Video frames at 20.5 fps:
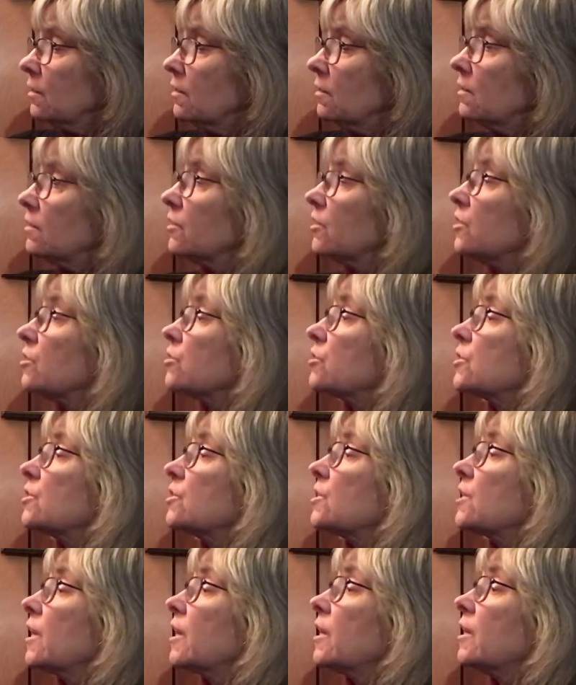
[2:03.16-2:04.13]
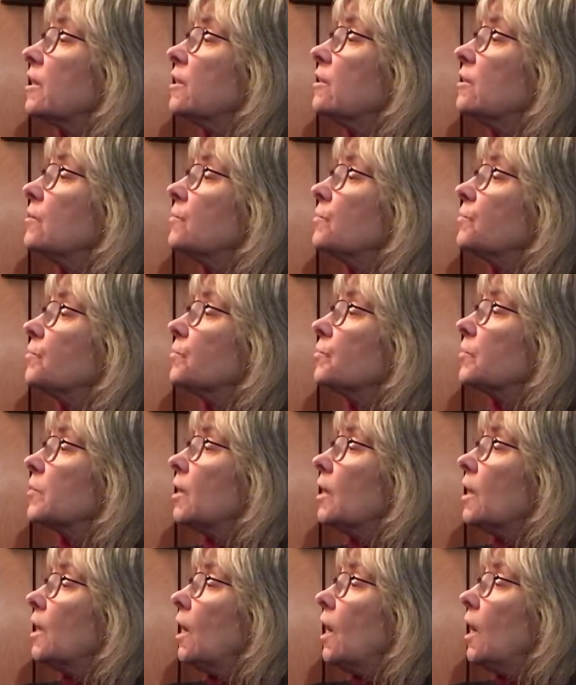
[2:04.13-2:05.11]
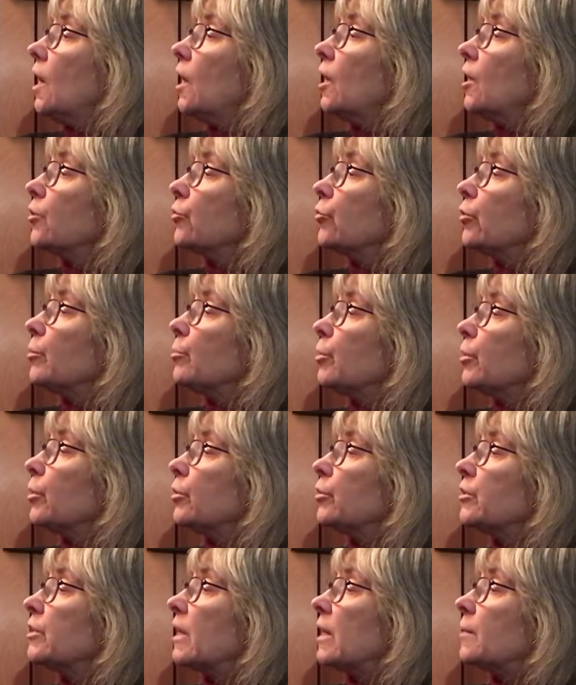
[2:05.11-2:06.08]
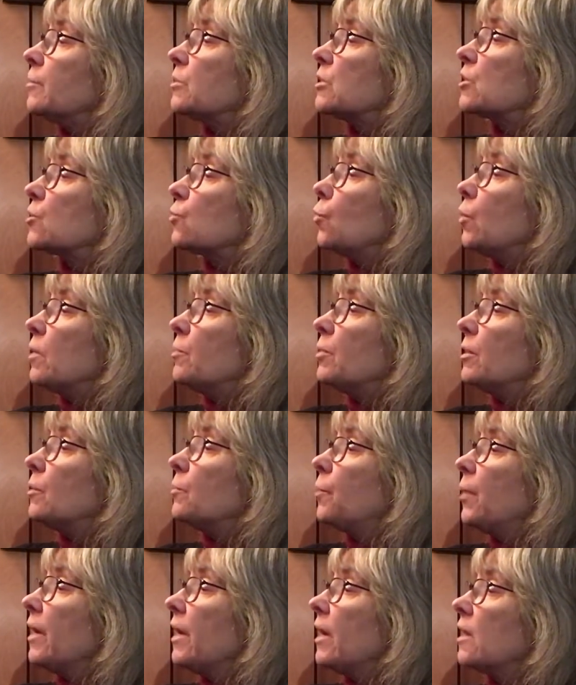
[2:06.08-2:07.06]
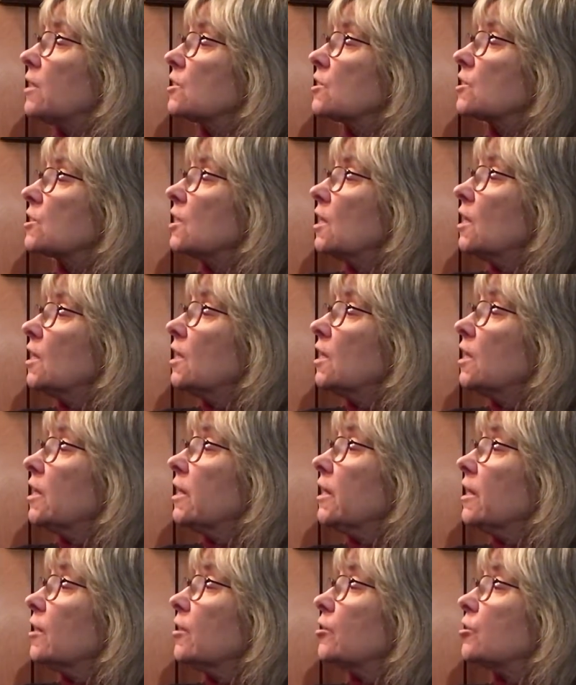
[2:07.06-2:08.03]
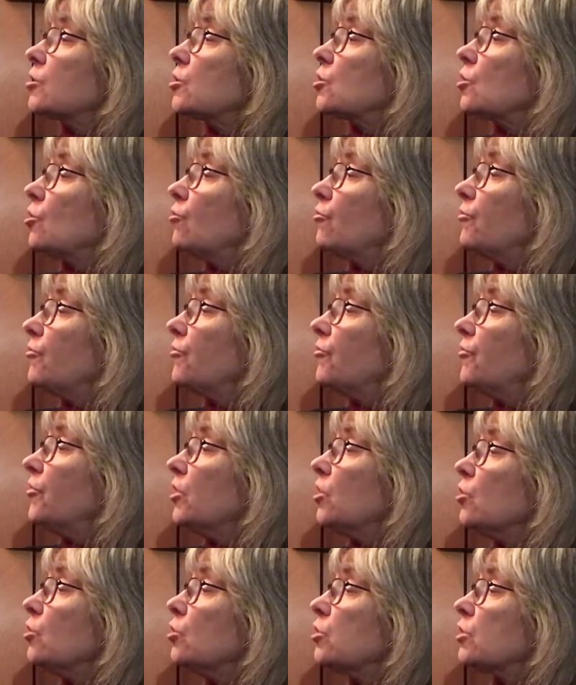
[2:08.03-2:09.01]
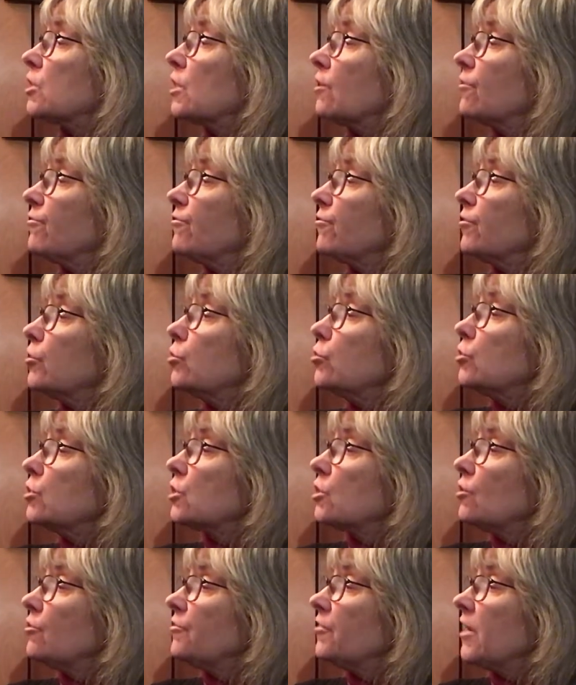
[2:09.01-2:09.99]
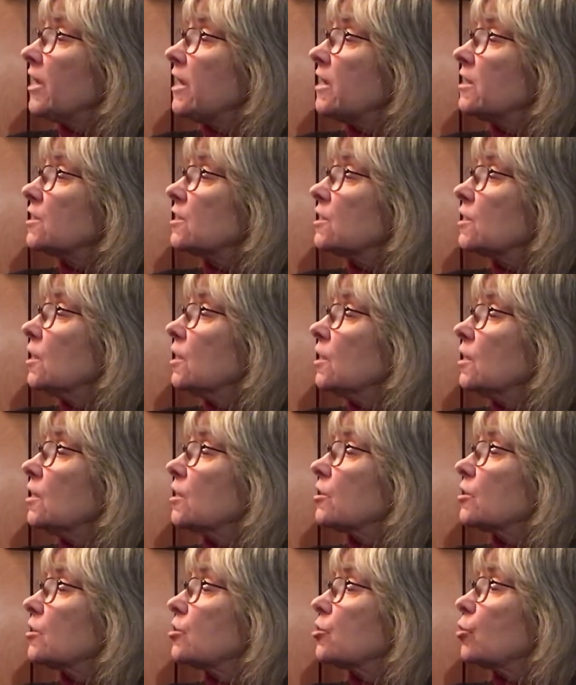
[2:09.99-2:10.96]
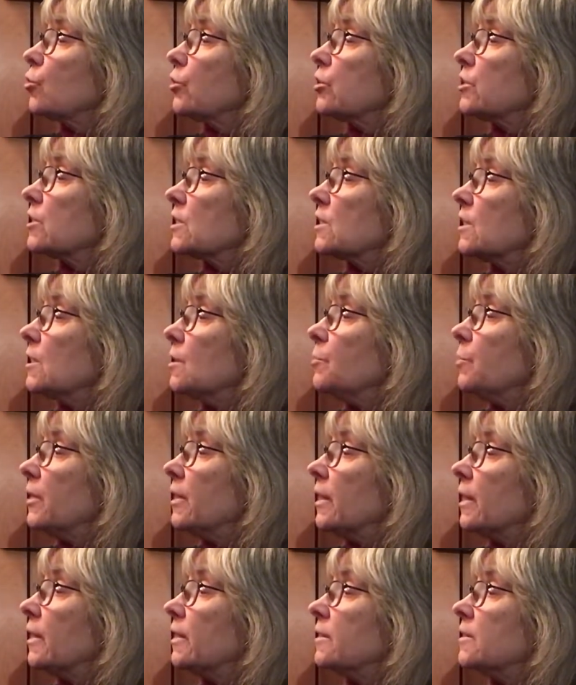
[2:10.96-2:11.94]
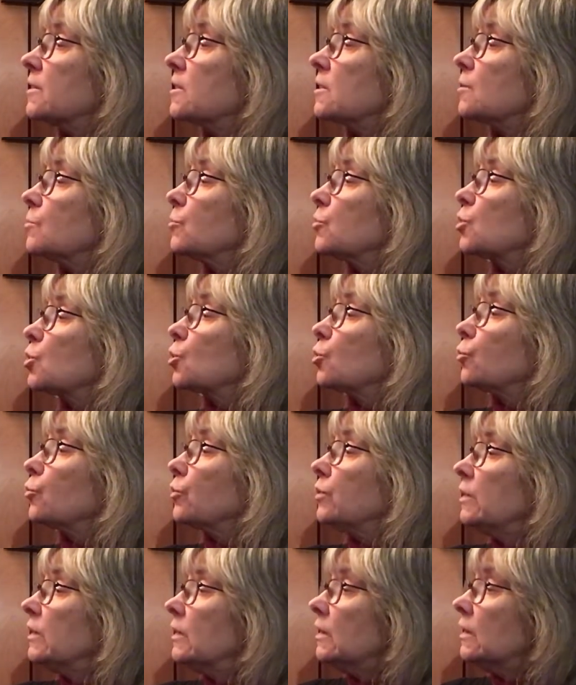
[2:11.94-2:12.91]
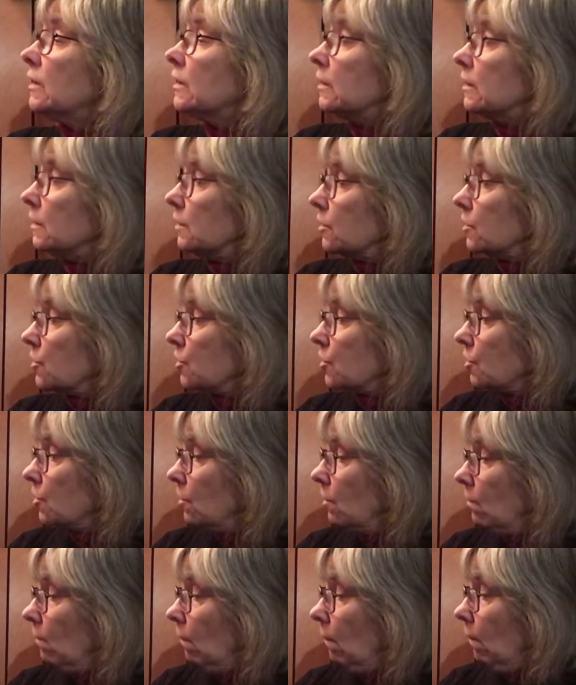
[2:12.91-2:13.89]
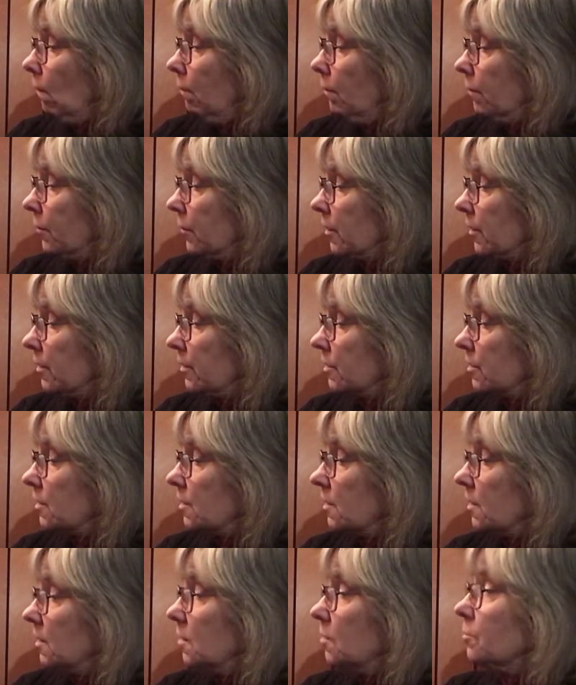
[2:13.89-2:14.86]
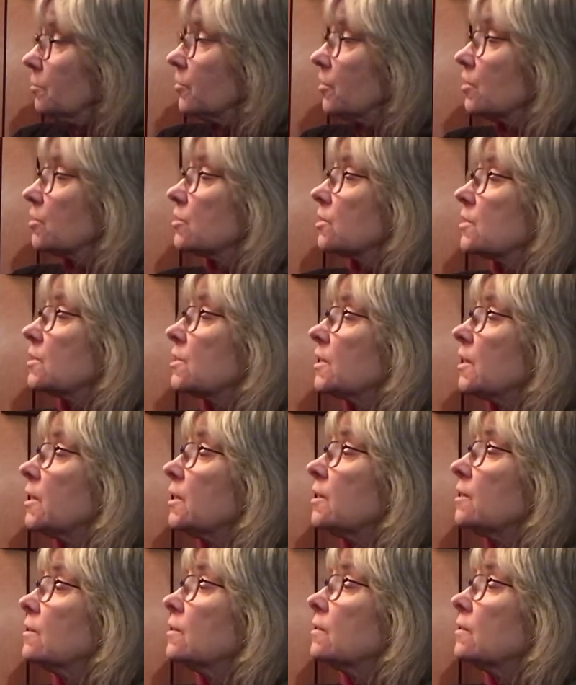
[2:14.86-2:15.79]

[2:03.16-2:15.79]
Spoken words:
There's his head. A hungry bird came sweeping past. He looked so fierce and flew so fast. The tortoise hid behind some trees. Can you see him? There's his head.